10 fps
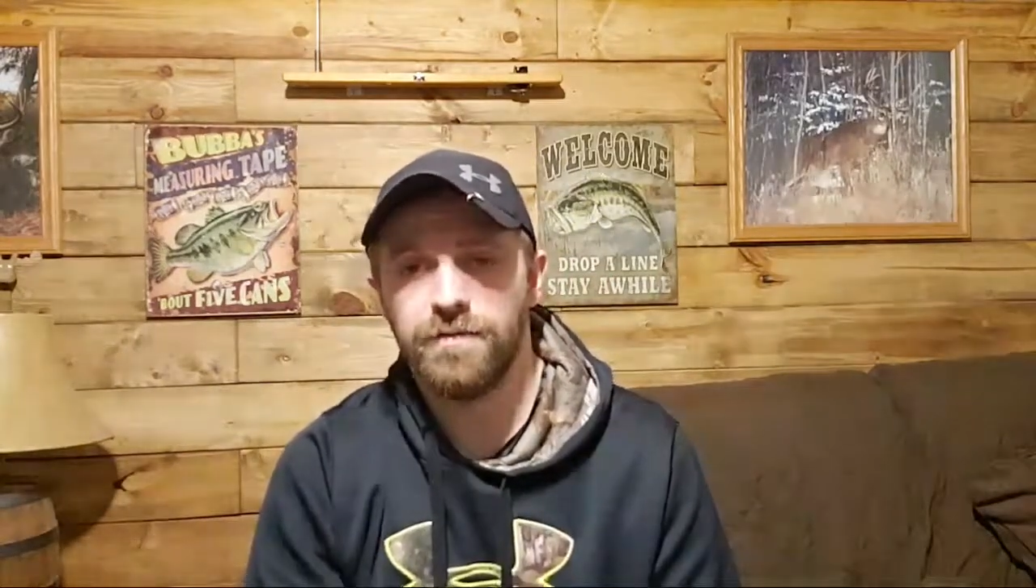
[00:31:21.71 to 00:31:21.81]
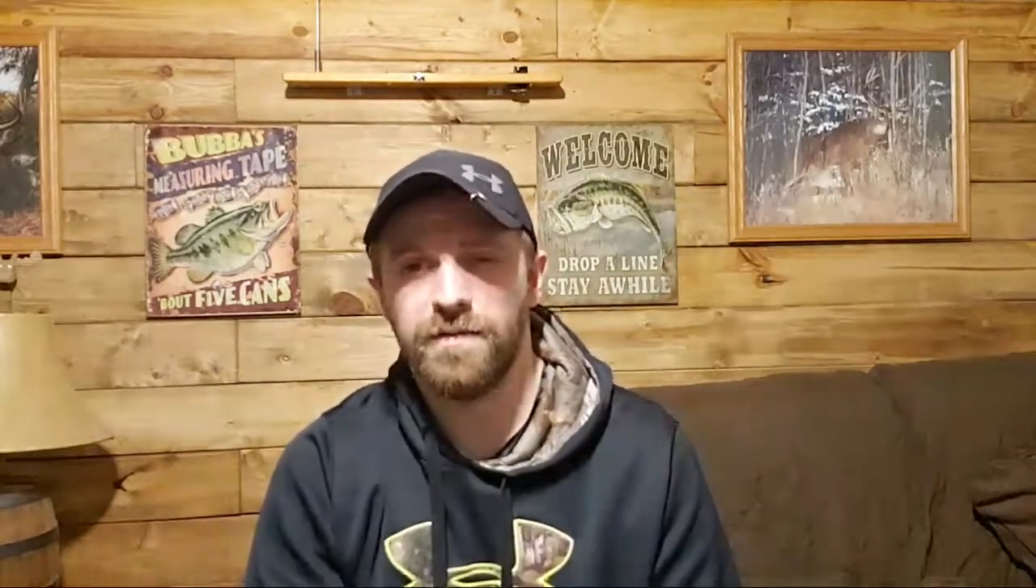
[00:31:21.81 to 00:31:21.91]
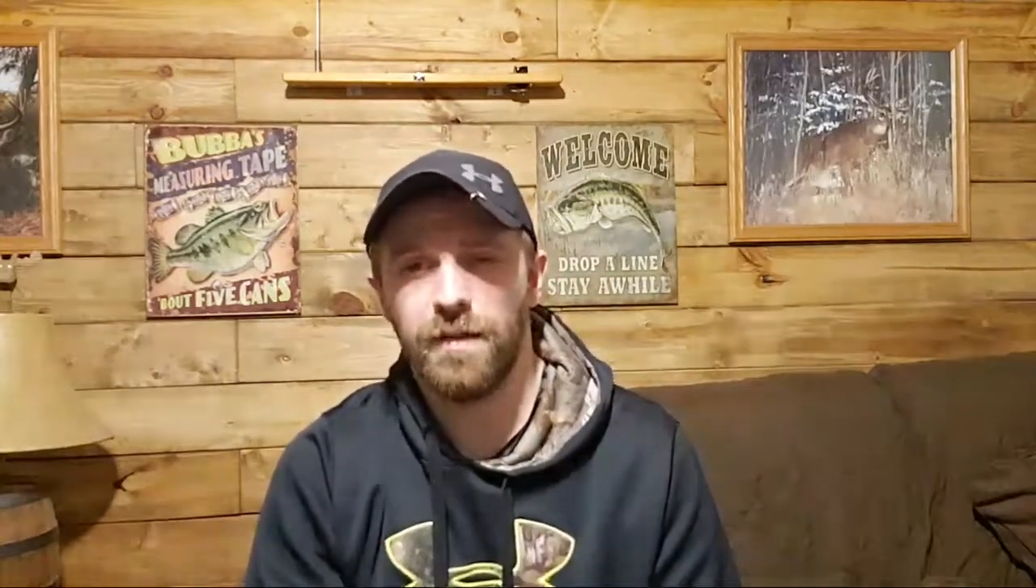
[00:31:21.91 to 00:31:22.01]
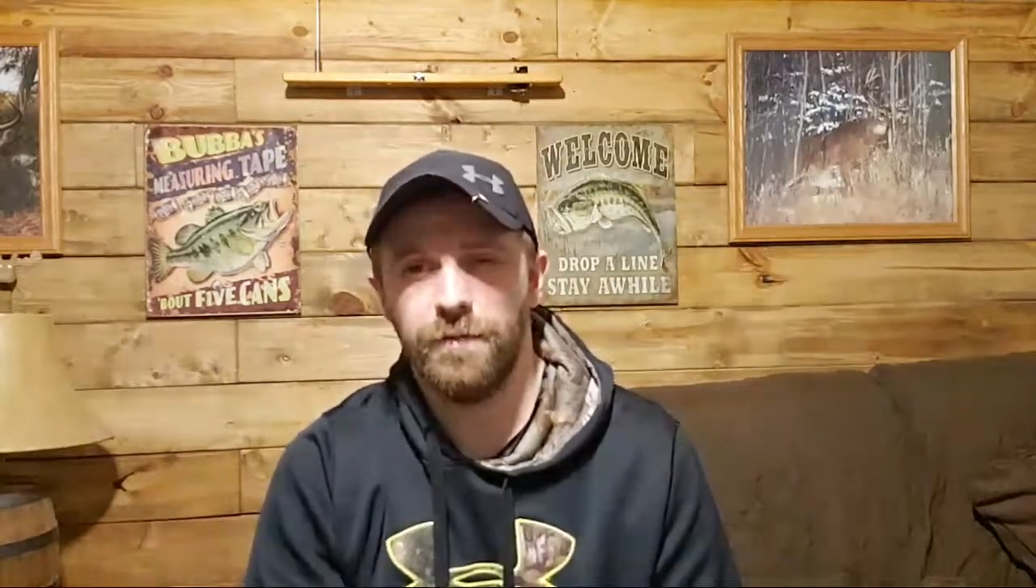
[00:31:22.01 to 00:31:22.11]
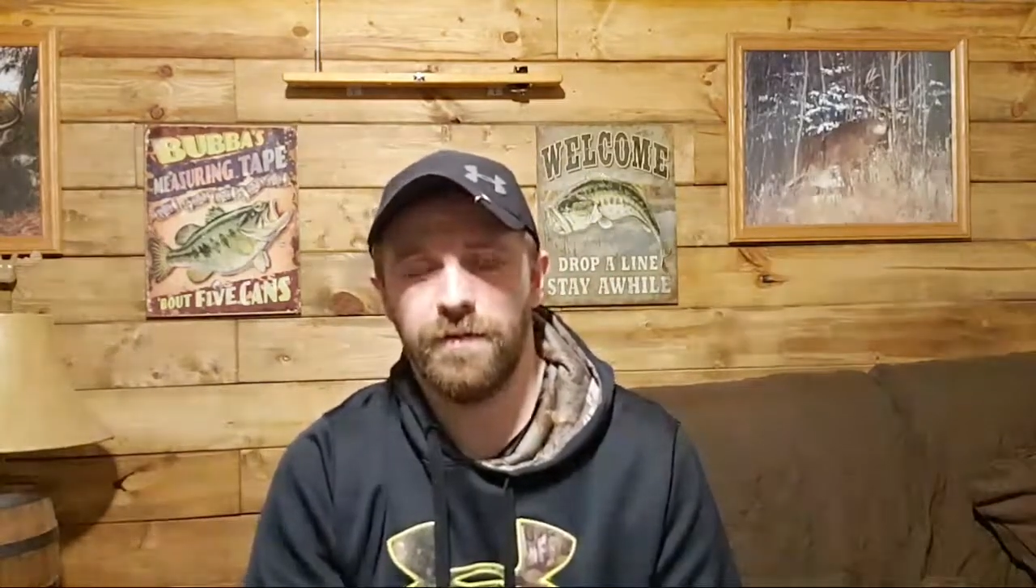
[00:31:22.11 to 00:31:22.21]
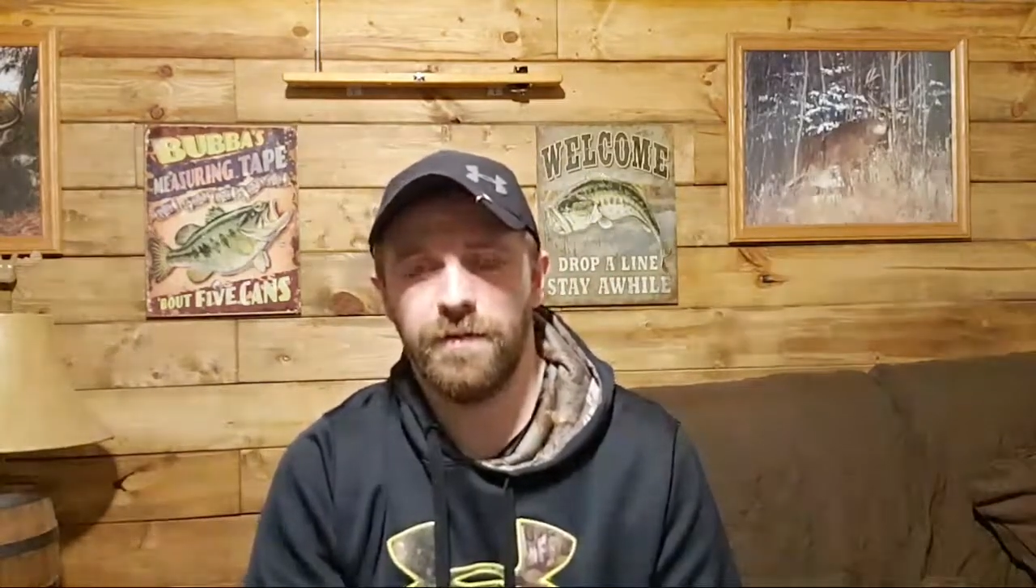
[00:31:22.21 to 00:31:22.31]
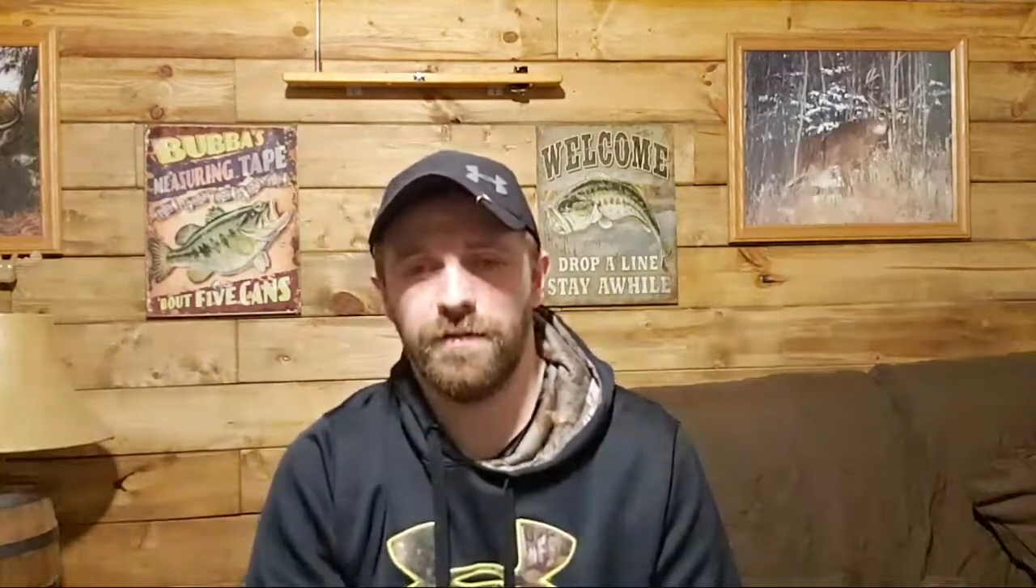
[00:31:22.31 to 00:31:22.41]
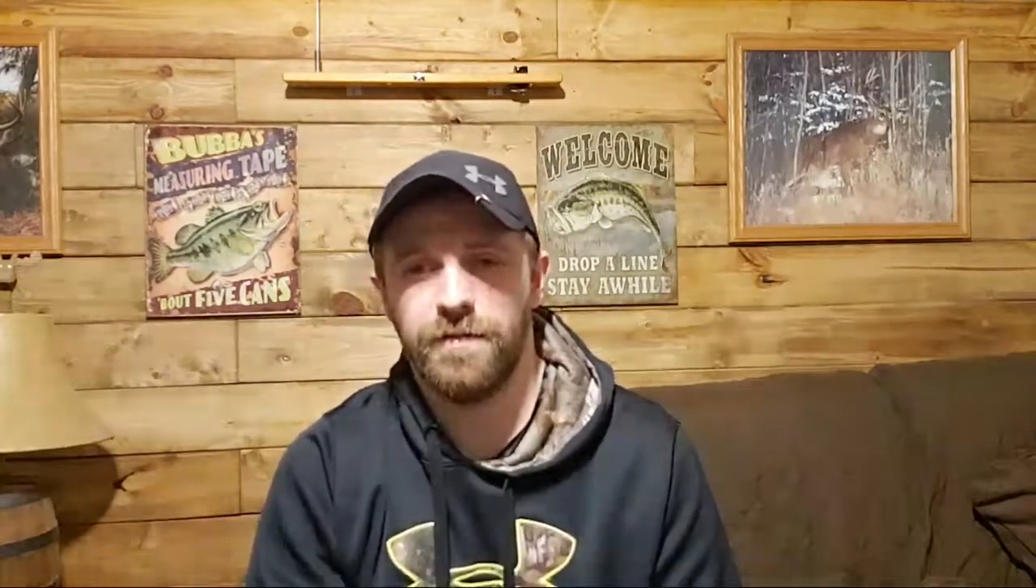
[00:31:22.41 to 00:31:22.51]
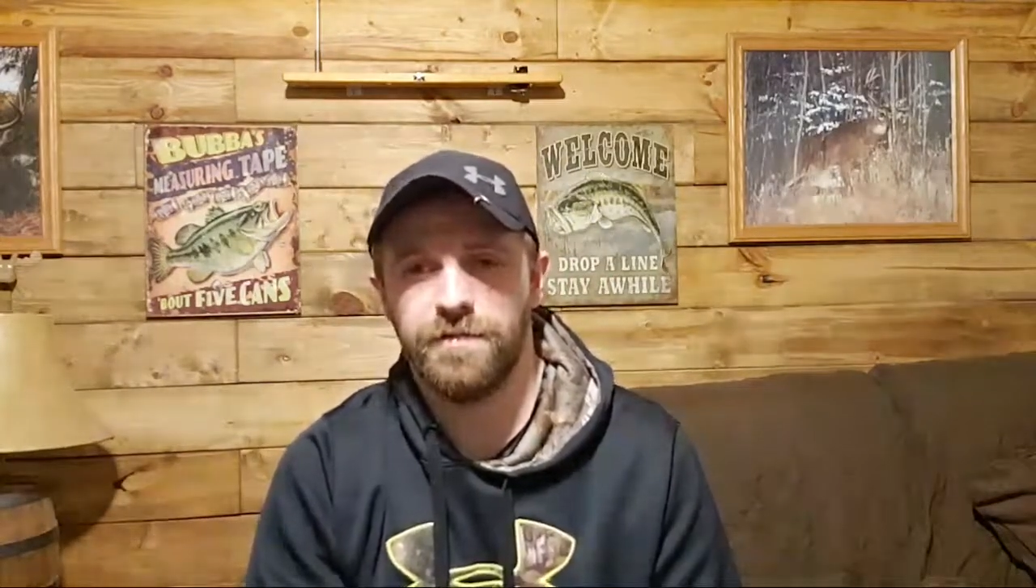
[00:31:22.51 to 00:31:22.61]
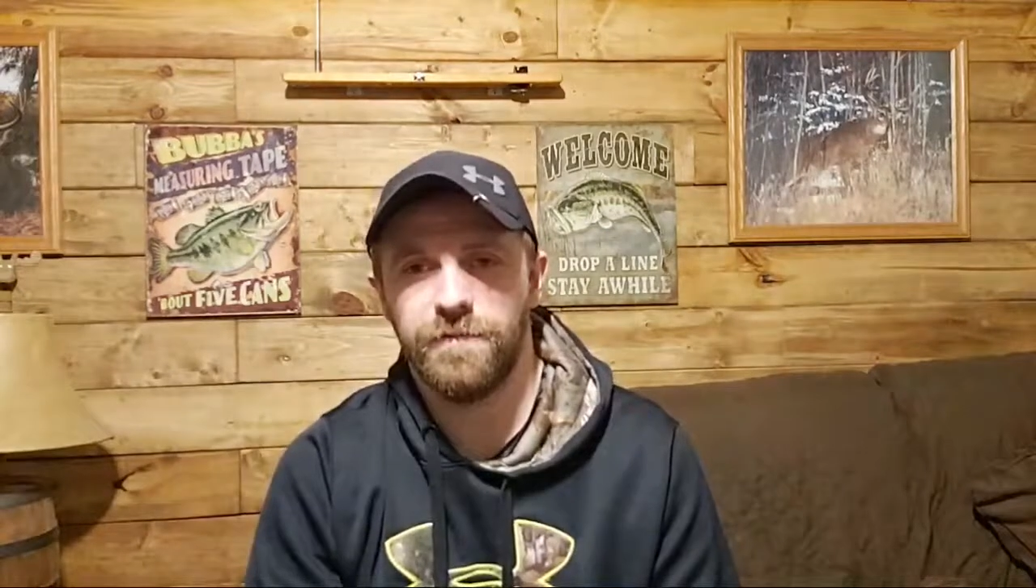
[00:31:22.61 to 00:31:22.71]
It's not really,
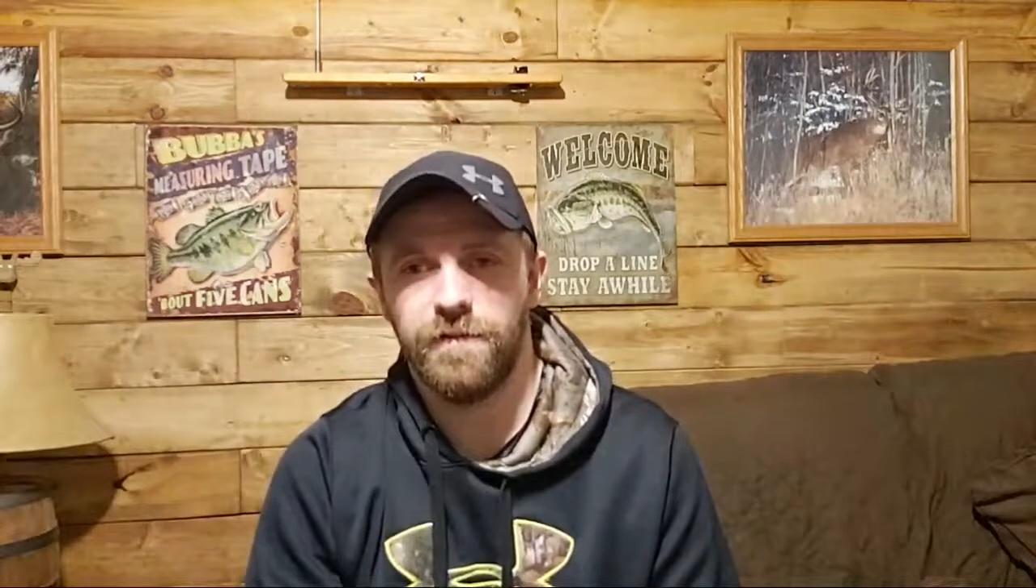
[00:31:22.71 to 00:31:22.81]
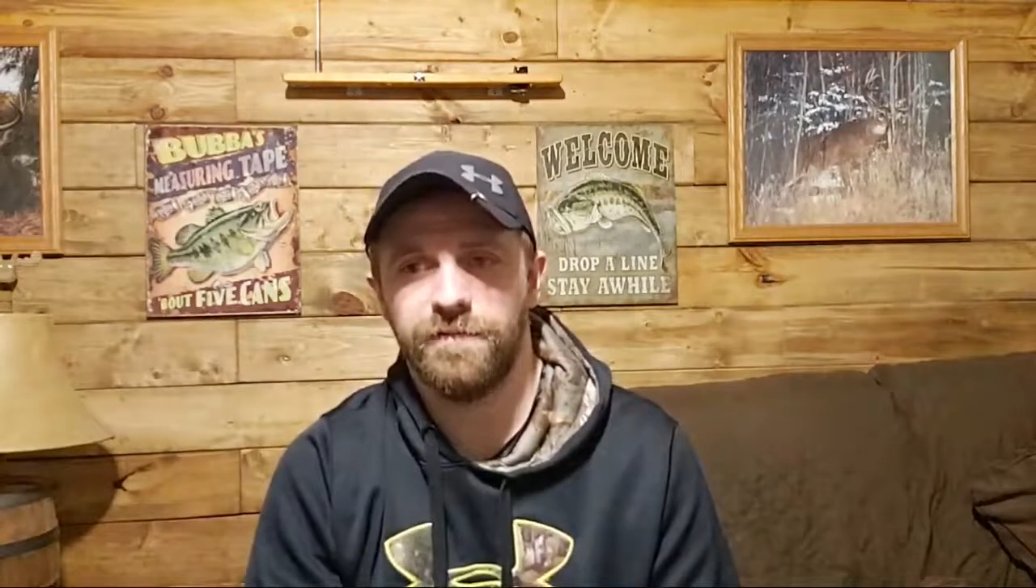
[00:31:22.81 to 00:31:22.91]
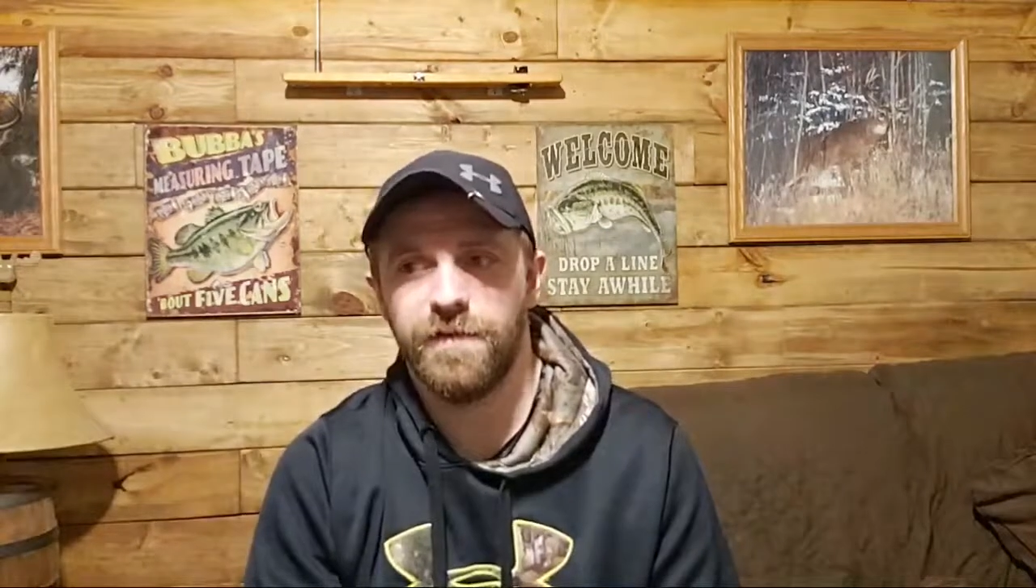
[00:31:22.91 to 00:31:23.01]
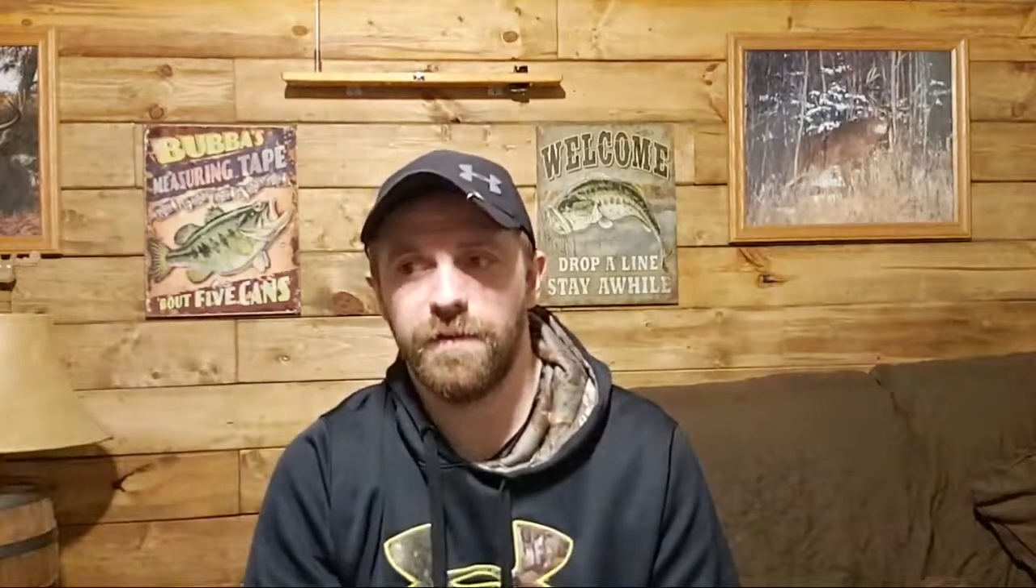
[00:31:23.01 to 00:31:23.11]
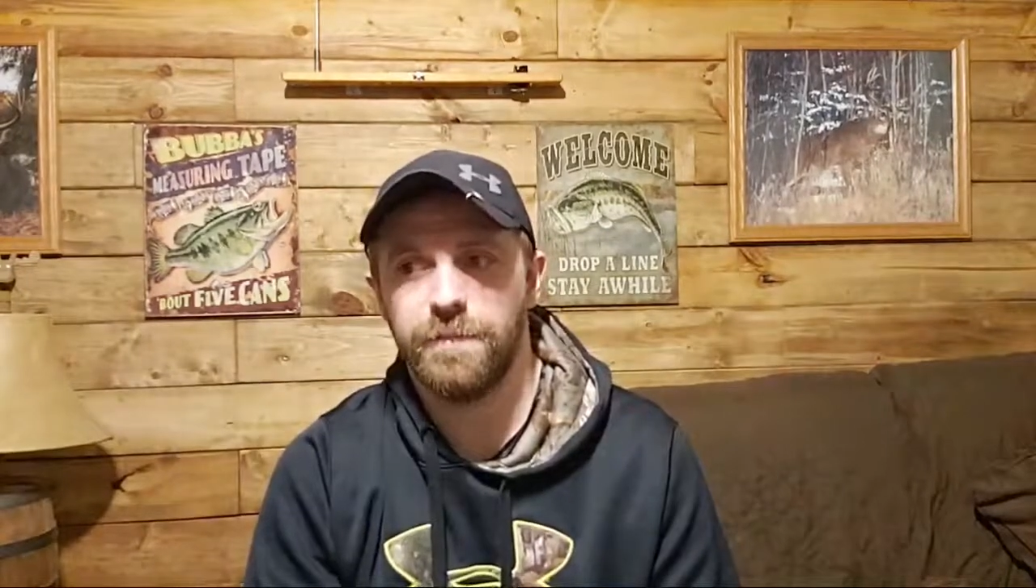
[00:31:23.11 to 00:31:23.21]
doesn't really fit